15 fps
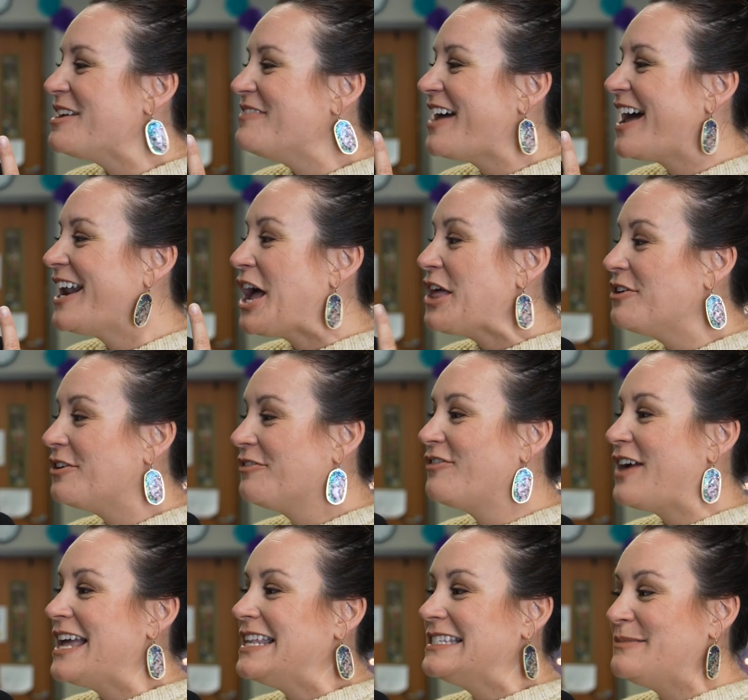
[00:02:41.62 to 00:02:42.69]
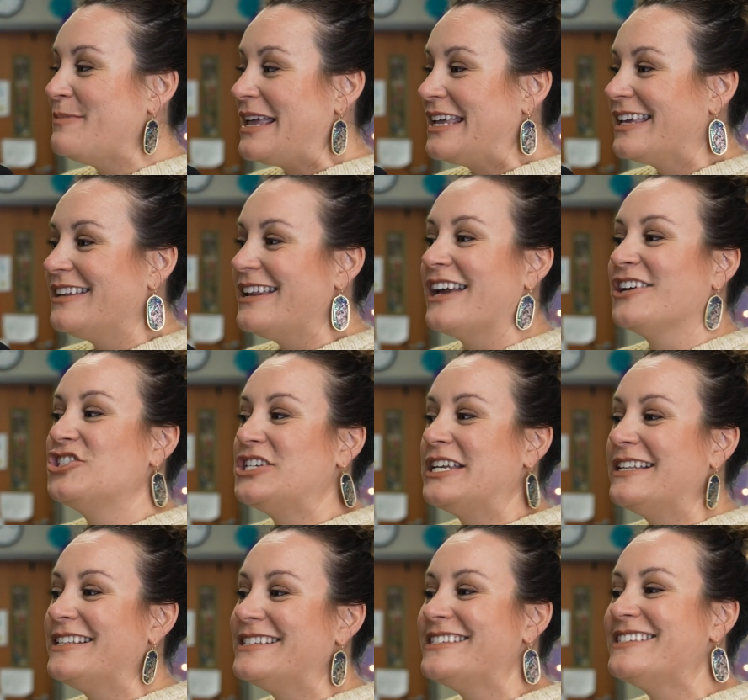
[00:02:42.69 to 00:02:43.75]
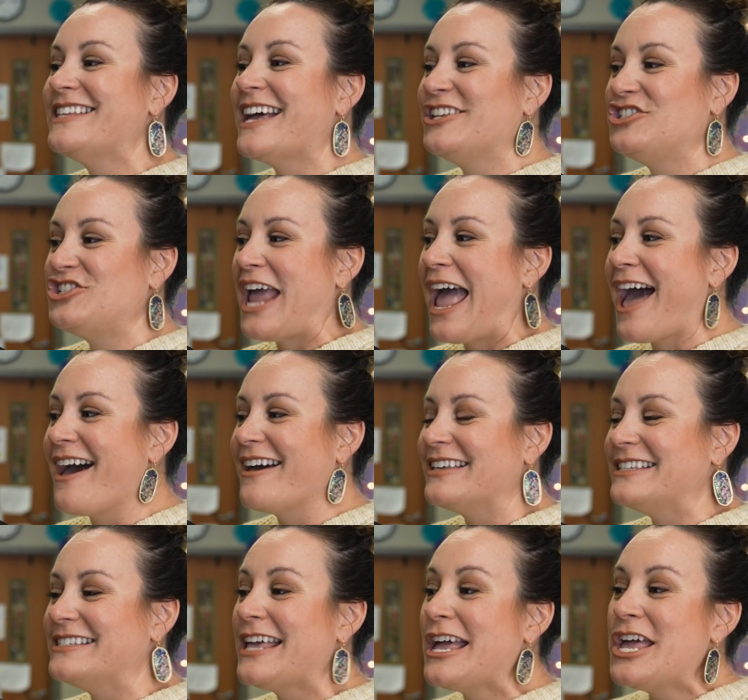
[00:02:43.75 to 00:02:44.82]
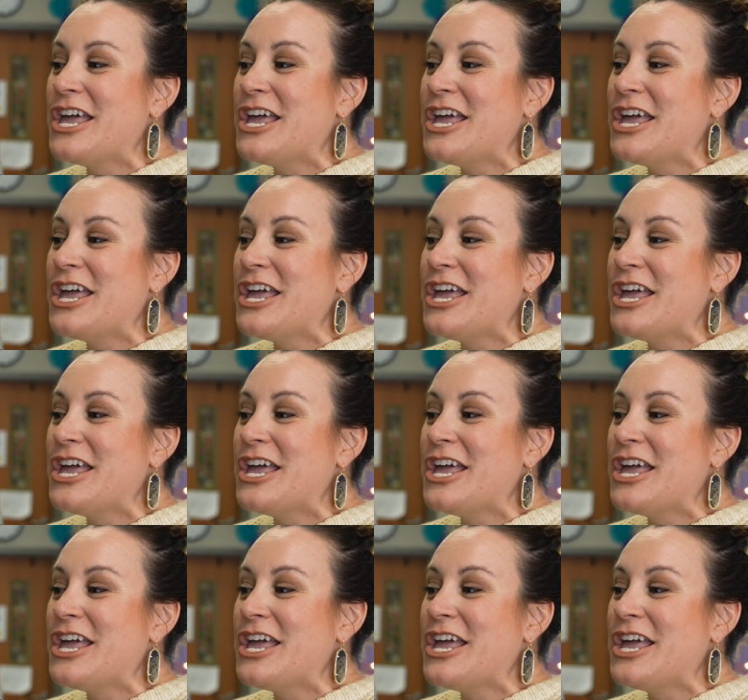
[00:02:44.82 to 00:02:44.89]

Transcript: we've had other friends make connections such as.